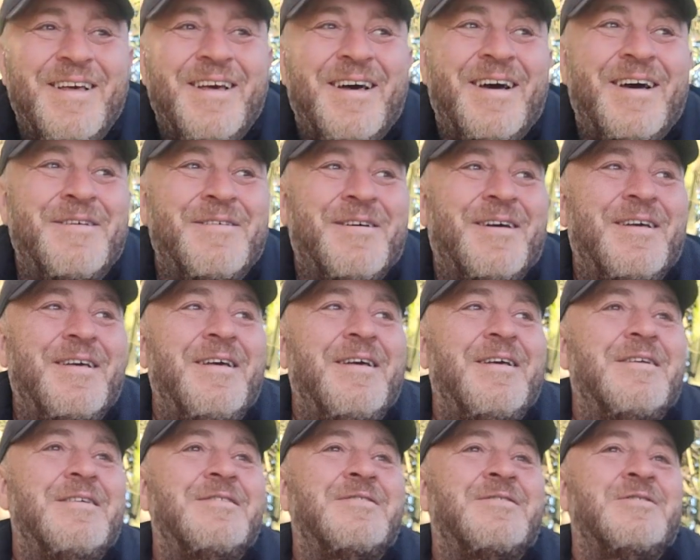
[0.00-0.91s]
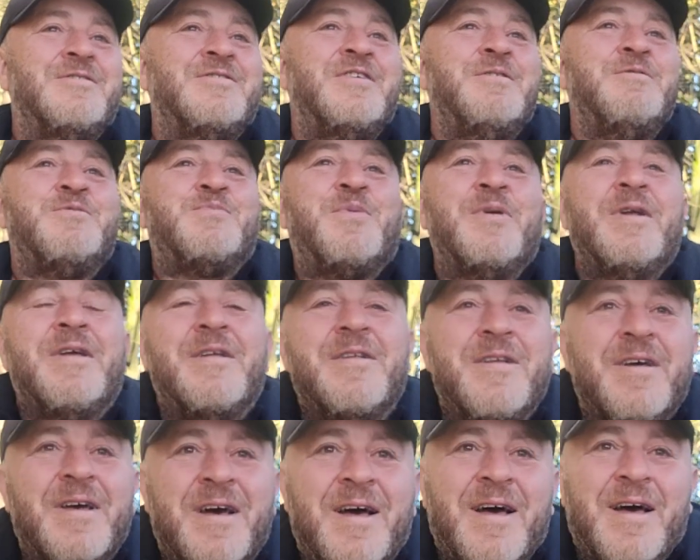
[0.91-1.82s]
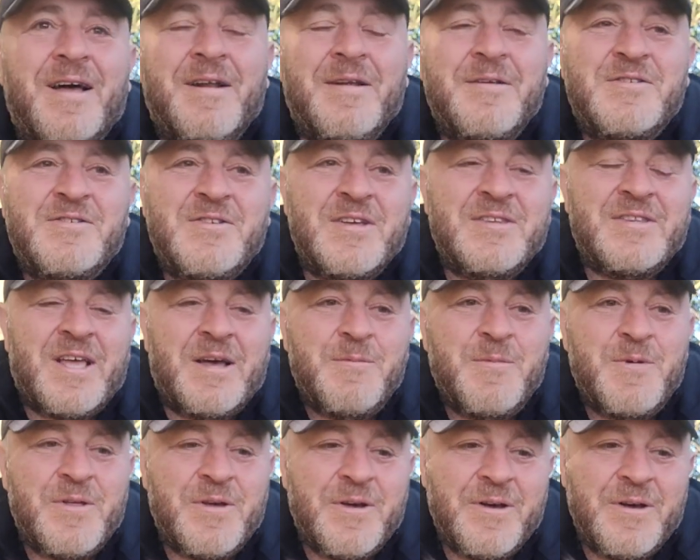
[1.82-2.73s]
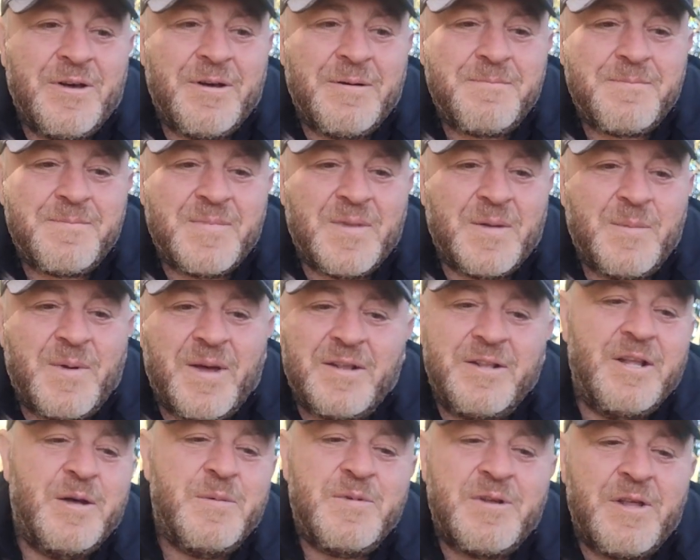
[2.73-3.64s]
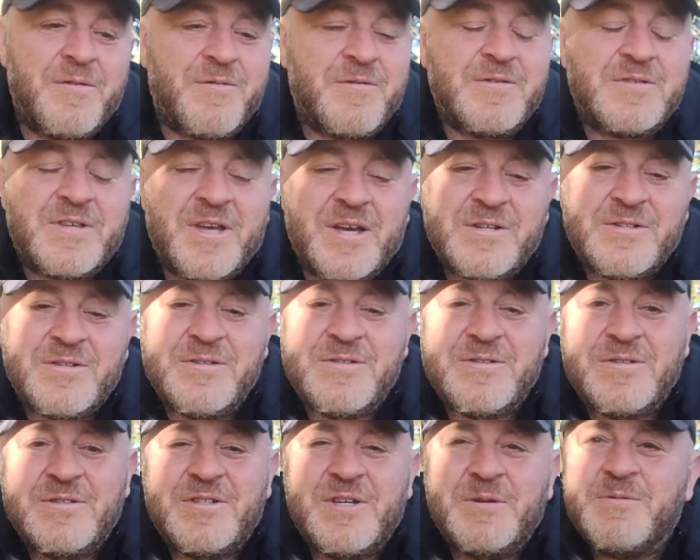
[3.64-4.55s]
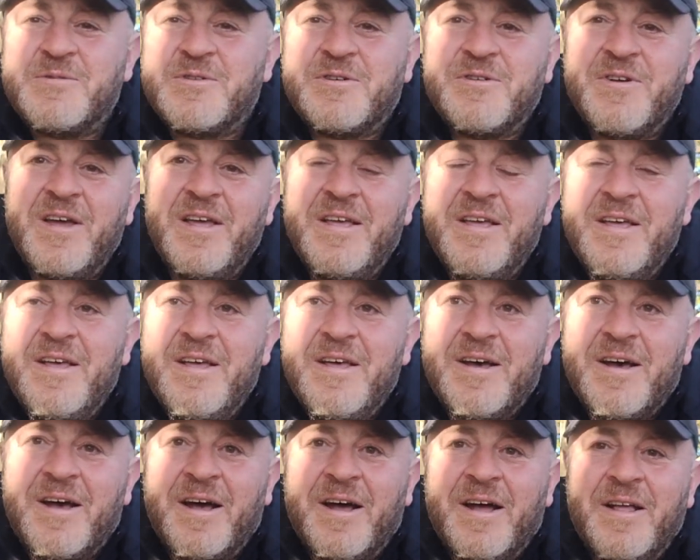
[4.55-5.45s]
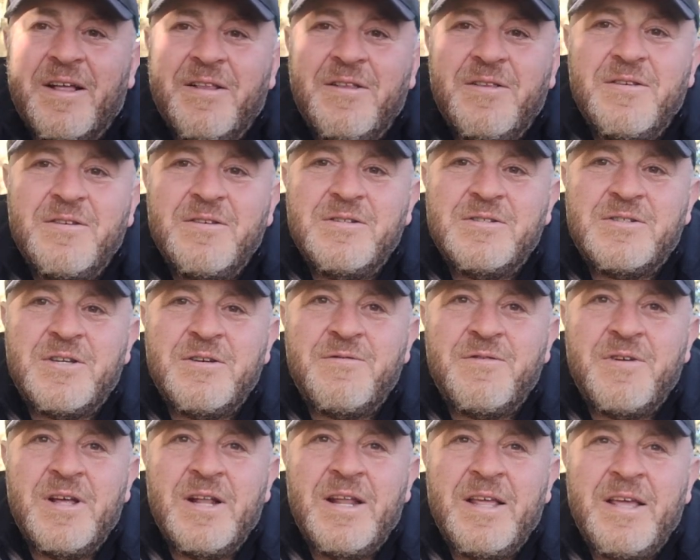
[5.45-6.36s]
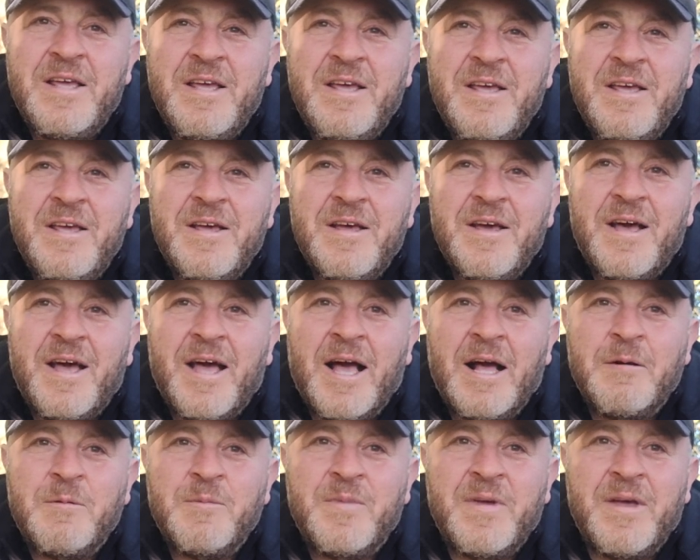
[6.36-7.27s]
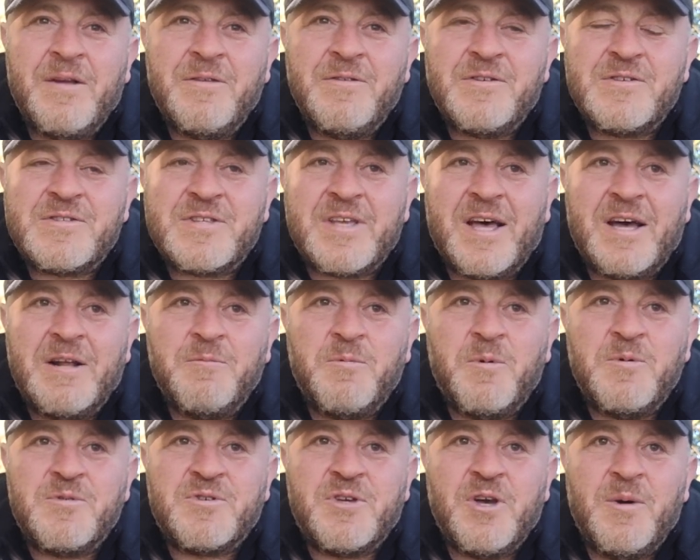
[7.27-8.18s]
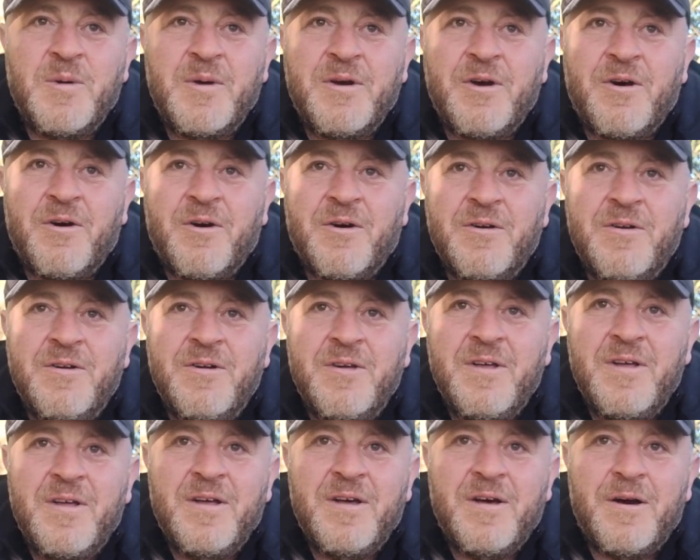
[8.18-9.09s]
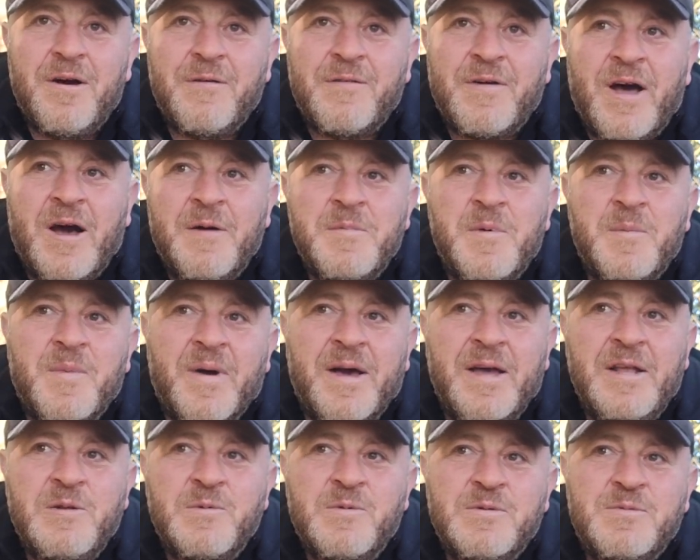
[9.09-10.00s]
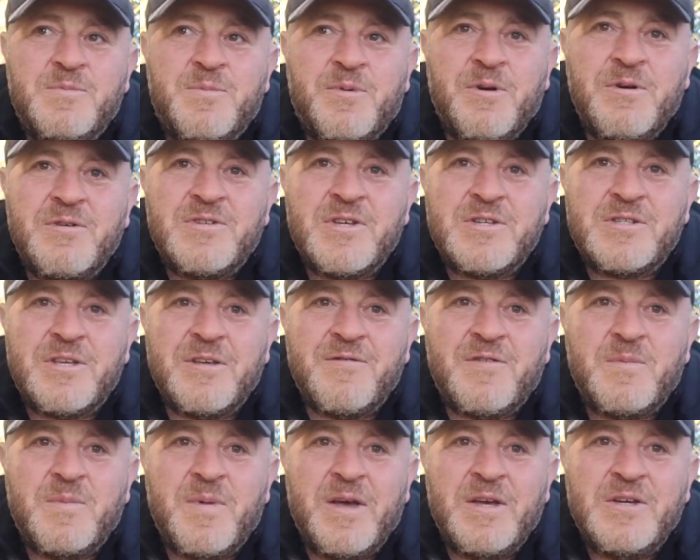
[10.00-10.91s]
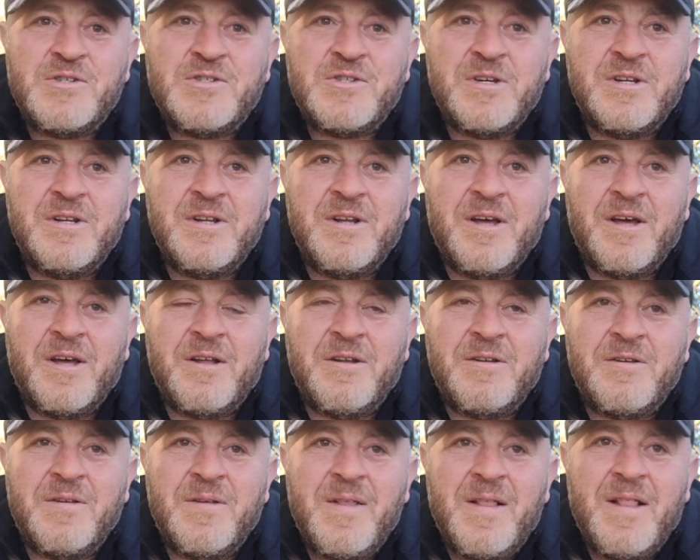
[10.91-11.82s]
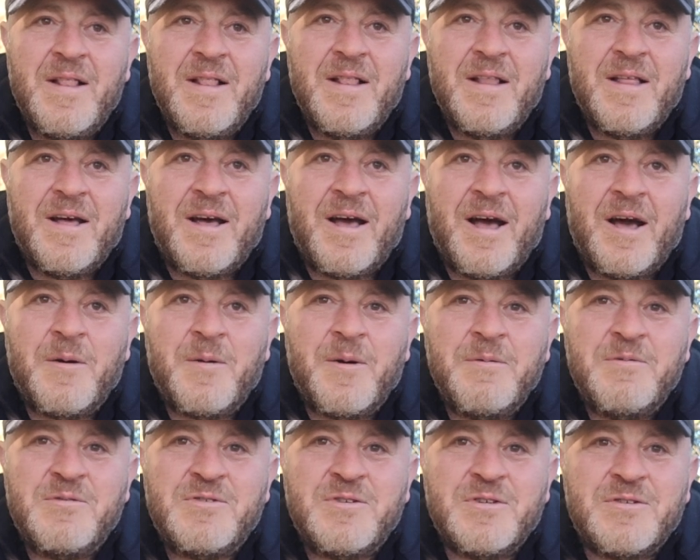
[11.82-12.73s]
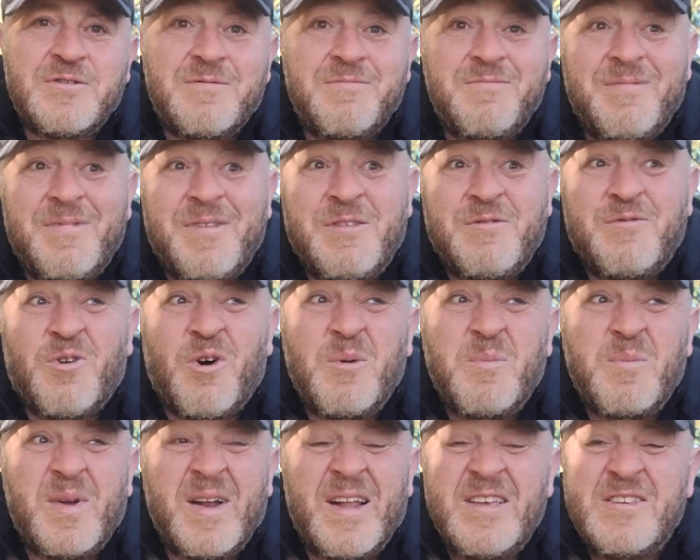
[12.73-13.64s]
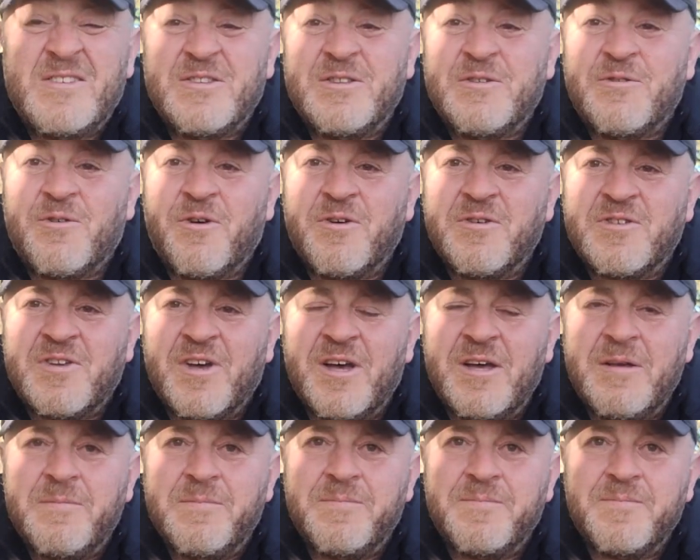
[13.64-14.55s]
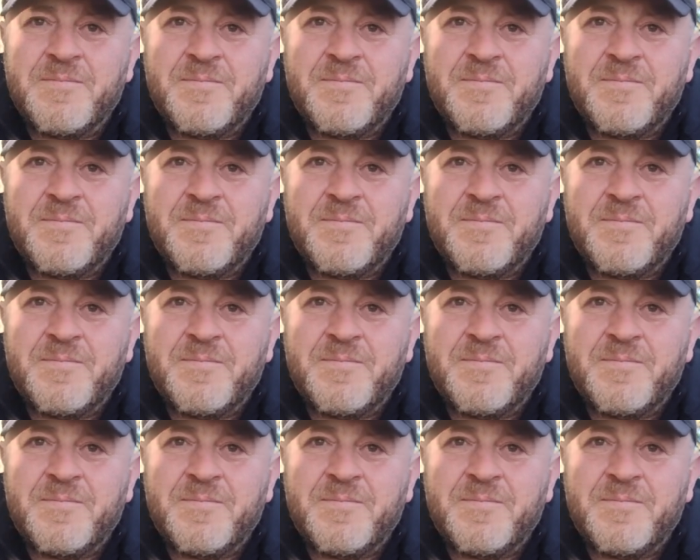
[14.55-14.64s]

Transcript: Anyway, so she was brilliant, and I sat down with her. We had a number of different sessions, and she was great. And she really helped me understand what was going on, of how my mind was processing information, and how I was just in the wrong place at the wrong time.